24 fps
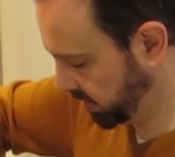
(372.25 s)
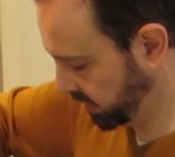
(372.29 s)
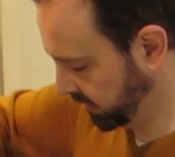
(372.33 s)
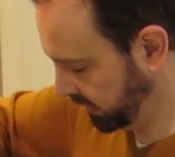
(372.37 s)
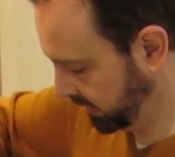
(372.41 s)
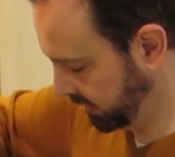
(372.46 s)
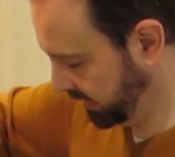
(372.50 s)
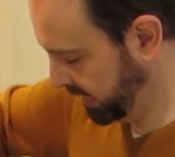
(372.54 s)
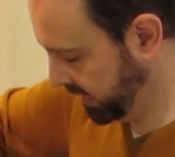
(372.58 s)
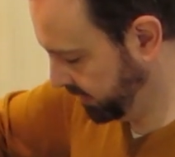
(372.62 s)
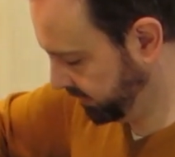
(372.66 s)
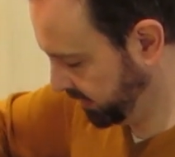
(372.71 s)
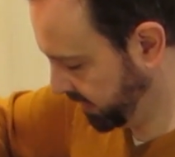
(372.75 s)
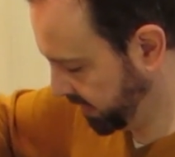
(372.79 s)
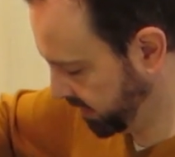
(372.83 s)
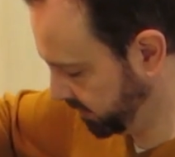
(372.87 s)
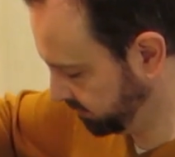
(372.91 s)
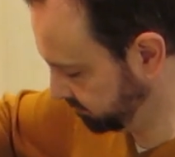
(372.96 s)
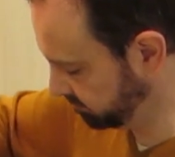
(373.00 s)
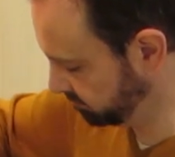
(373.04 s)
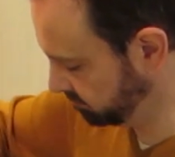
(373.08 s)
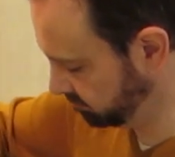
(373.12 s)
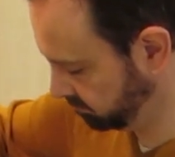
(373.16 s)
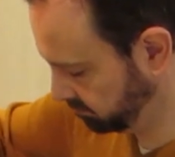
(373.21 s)
going to let
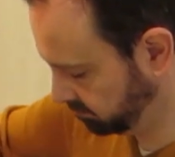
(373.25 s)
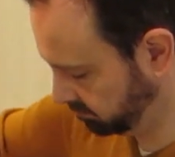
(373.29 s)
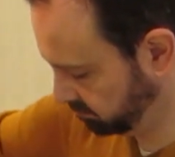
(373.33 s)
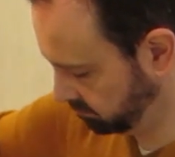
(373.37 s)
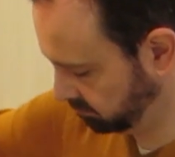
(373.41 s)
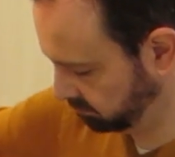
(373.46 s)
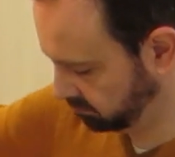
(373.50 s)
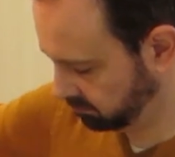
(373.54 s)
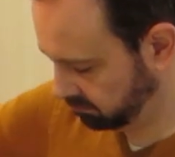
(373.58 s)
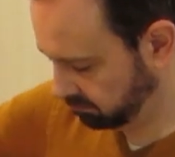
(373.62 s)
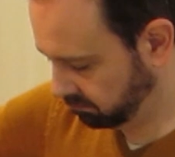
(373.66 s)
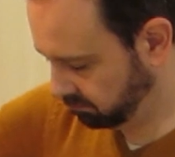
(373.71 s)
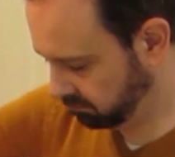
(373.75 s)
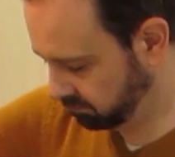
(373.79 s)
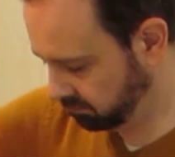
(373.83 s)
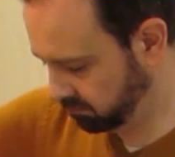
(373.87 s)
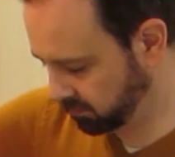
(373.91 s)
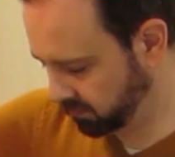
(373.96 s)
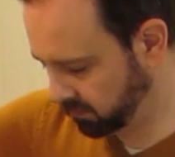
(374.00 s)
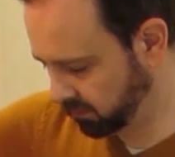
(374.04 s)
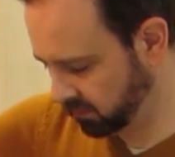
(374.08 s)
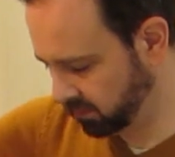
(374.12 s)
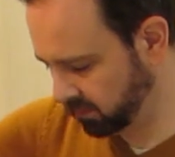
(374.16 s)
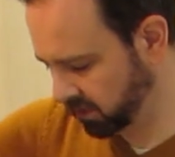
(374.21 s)
that
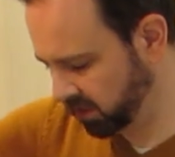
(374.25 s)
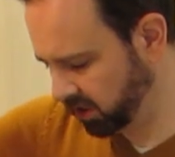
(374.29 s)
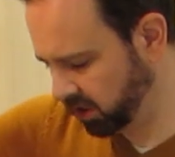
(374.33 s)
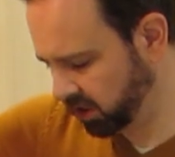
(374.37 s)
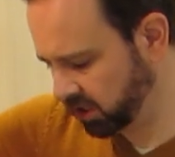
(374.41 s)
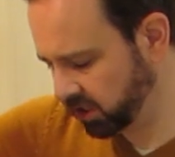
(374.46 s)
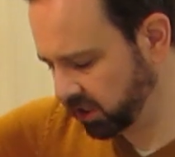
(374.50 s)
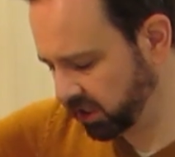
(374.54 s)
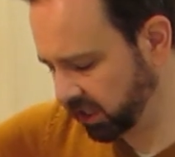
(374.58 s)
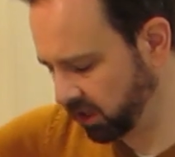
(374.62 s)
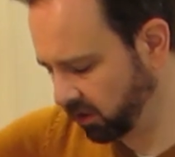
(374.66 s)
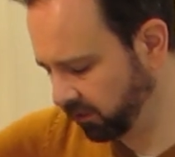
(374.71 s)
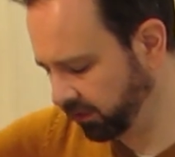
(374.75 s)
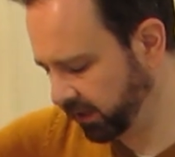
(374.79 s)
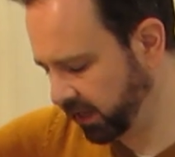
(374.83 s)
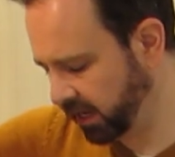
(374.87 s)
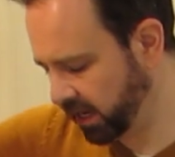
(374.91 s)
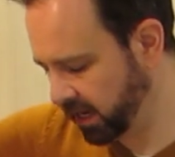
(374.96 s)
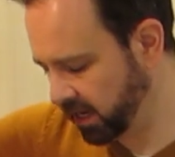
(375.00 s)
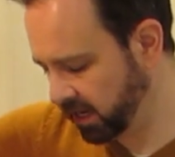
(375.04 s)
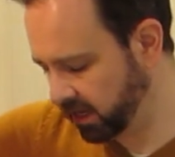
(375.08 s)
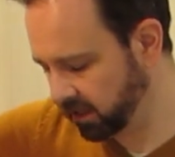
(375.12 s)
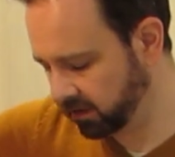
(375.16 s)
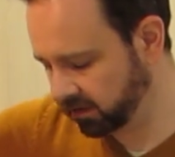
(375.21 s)
just sit on the
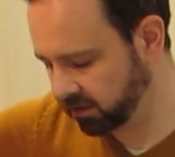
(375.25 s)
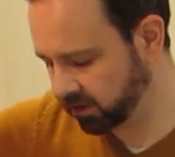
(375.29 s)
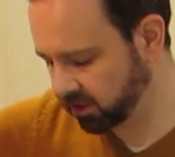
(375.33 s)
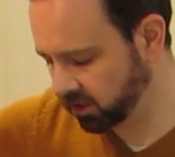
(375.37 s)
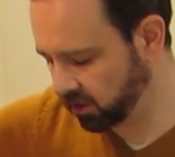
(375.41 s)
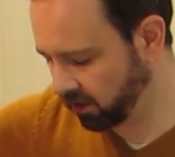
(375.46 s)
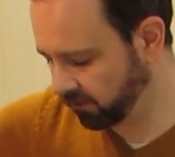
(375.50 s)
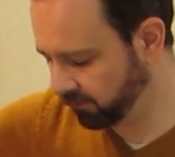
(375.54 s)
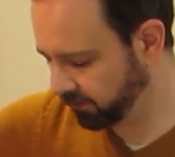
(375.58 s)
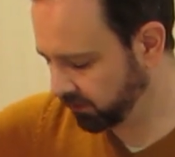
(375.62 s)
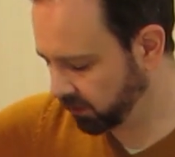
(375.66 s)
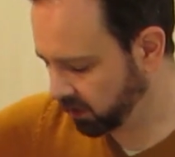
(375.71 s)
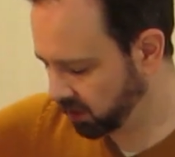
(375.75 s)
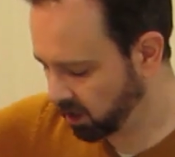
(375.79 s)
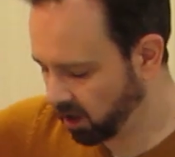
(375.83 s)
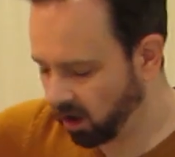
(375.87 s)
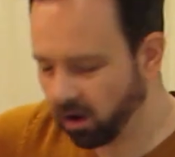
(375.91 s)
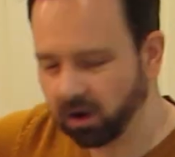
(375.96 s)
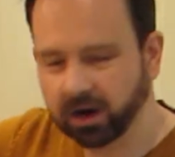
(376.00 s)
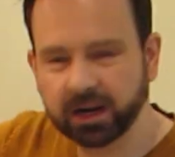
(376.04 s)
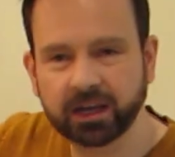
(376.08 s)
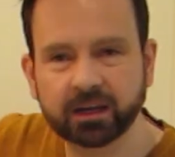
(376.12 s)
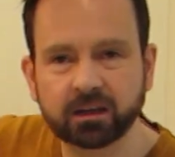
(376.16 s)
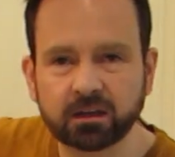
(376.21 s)
heat, soften the
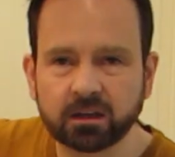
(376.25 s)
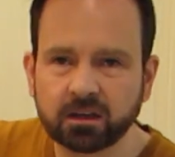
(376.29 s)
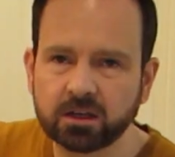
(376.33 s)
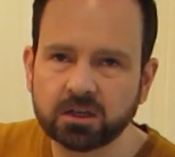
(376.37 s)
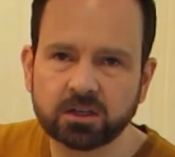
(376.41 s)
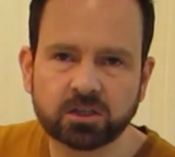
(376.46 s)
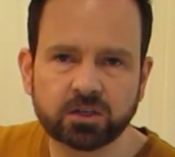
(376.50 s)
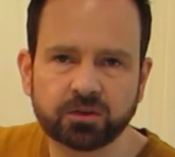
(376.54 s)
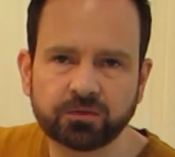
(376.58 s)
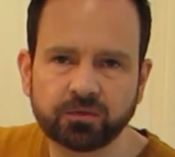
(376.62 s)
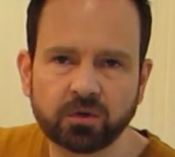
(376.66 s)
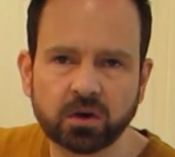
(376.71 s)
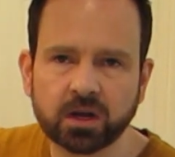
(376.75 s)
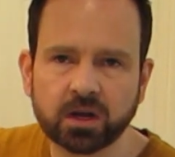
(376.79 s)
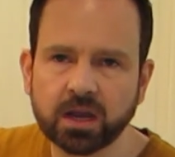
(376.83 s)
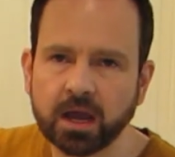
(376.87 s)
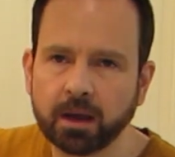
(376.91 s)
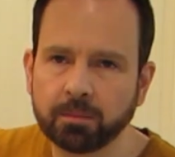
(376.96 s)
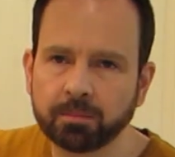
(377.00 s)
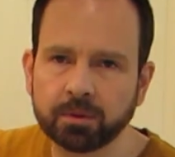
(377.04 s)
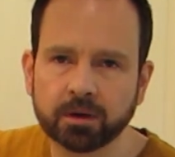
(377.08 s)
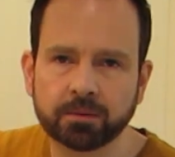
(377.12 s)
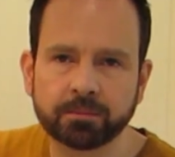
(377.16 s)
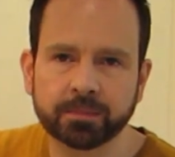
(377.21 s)
garlic just for a
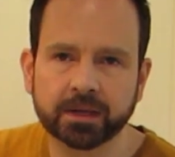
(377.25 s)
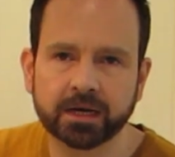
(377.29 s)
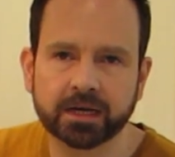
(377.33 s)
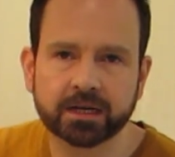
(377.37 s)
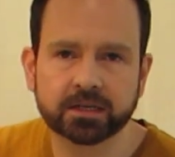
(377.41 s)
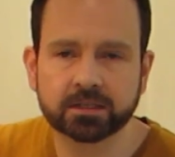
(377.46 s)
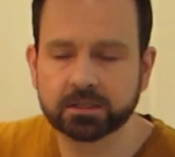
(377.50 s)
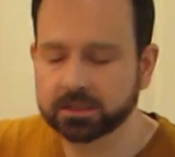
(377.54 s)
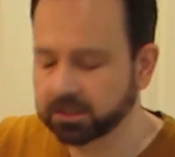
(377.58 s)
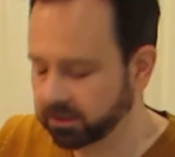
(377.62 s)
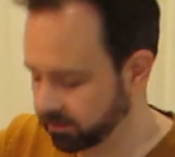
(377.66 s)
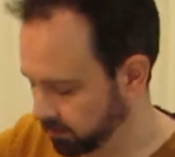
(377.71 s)
couple of minutes,